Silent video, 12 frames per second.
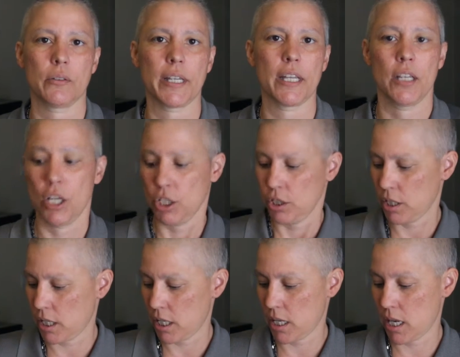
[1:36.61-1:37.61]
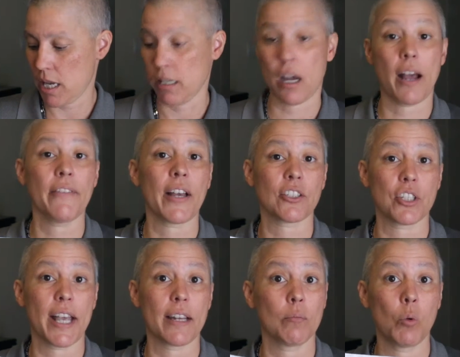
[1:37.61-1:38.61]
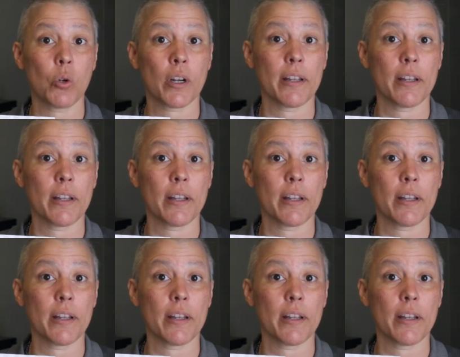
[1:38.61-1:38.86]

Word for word: Okay, and I've actually had it more.